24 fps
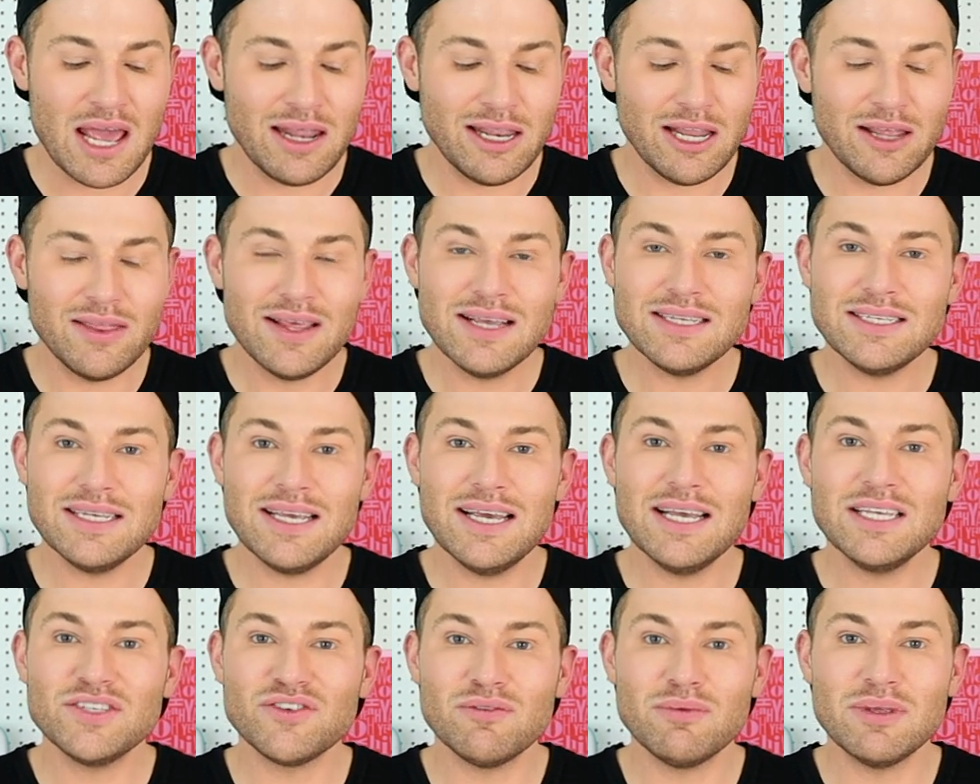Now this
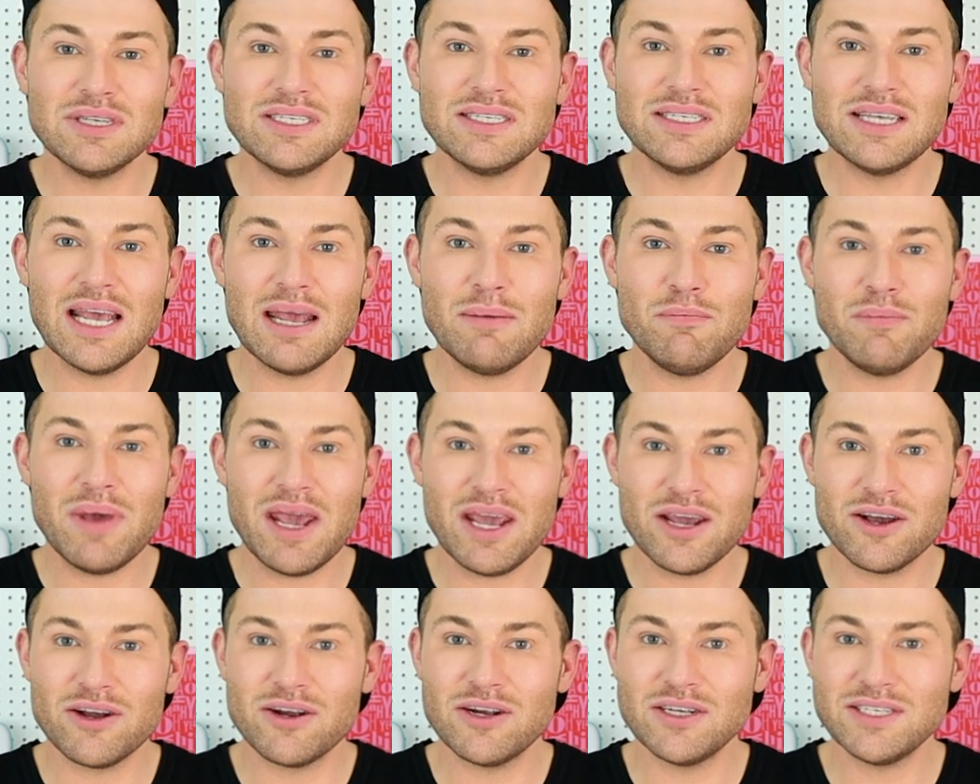is from the same
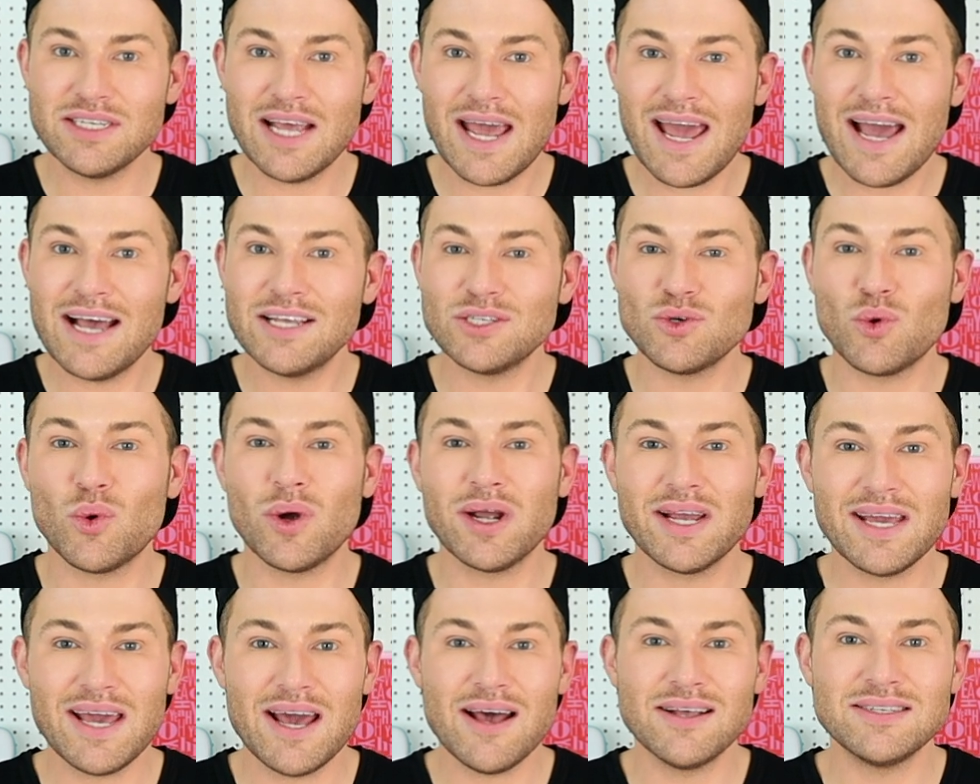makers as
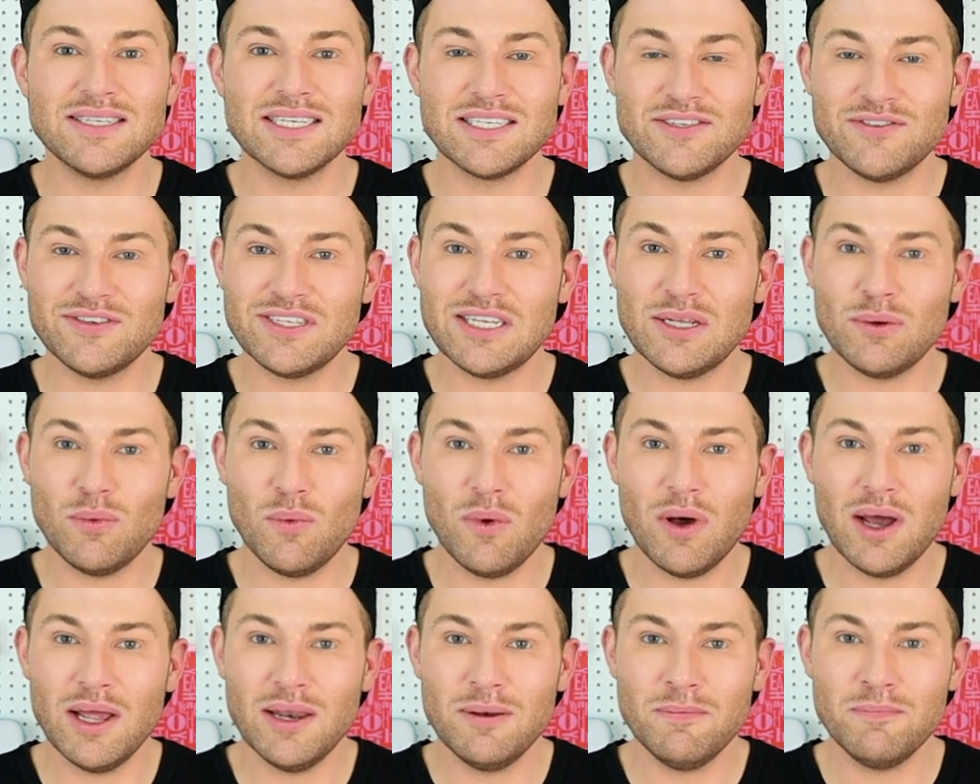Oracal
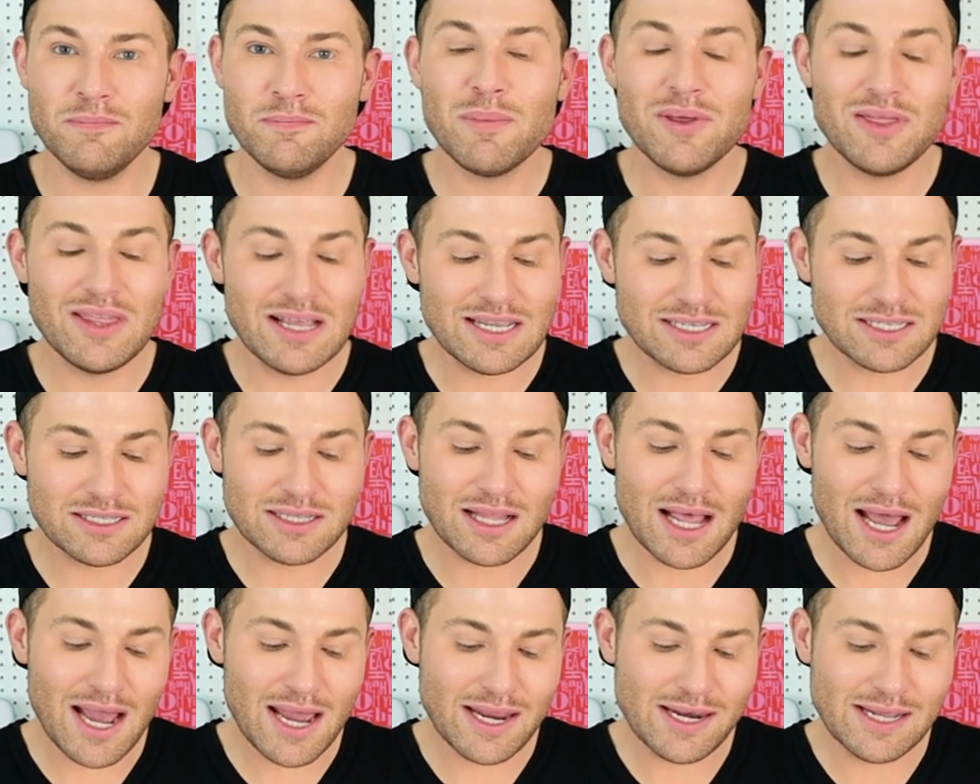651, but this
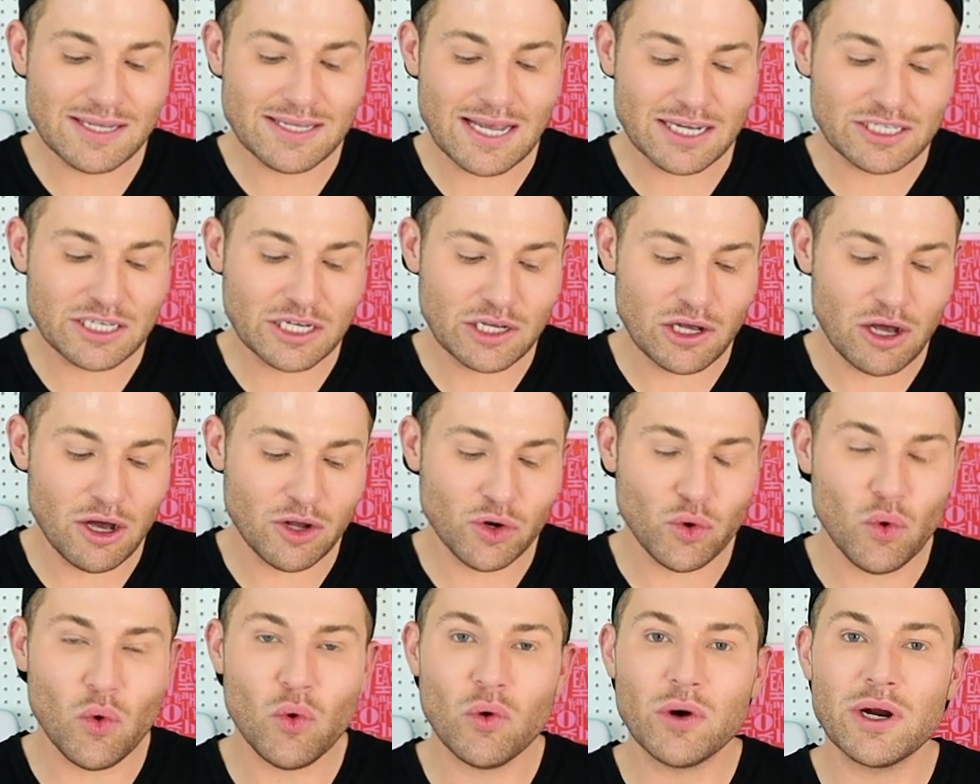line is actually
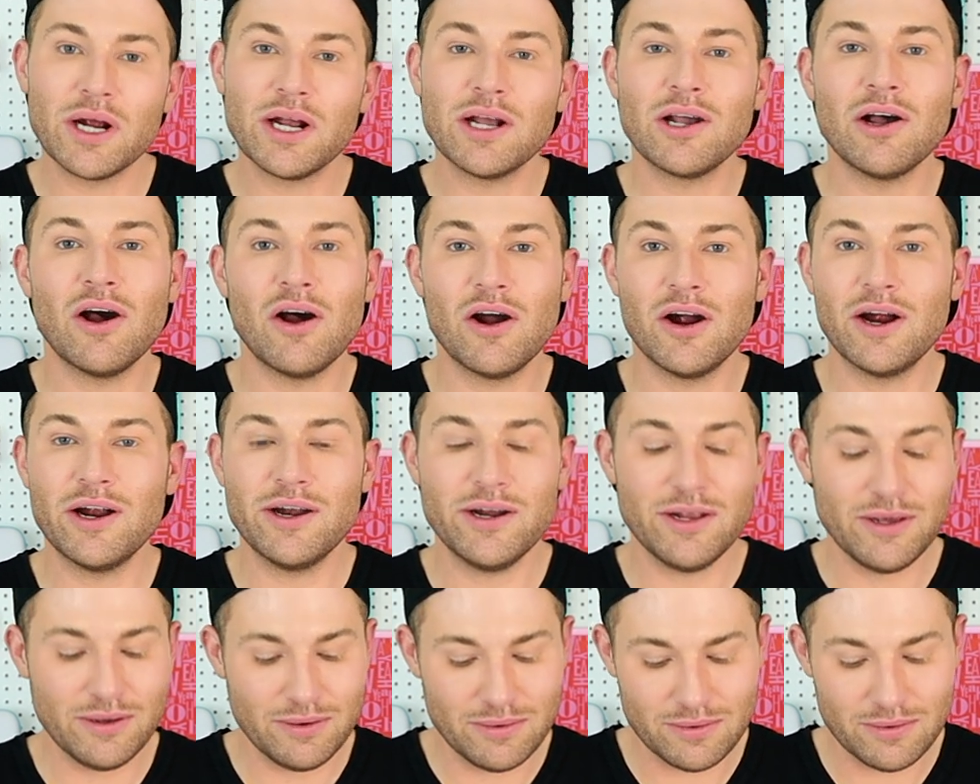called Oraguard.